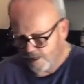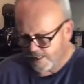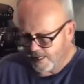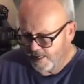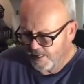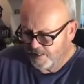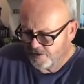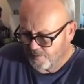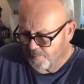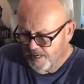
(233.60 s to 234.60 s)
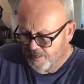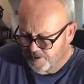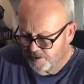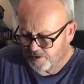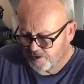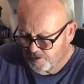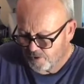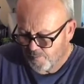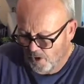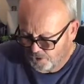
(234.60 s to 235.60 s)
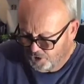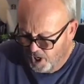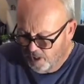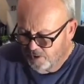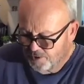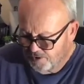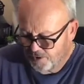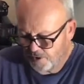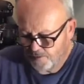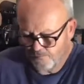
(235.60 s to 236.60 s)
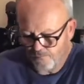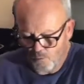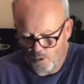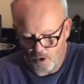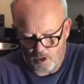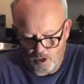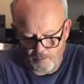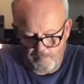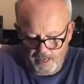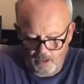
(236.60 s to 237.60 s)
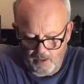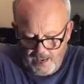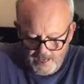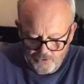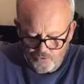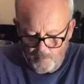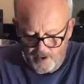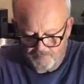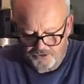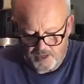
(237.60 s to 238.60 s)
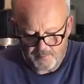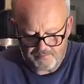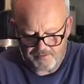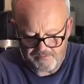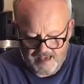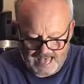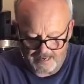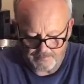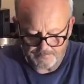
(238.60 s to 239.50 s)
to cut it in some pieces, small chunks for our meal, and trim off some of the fat.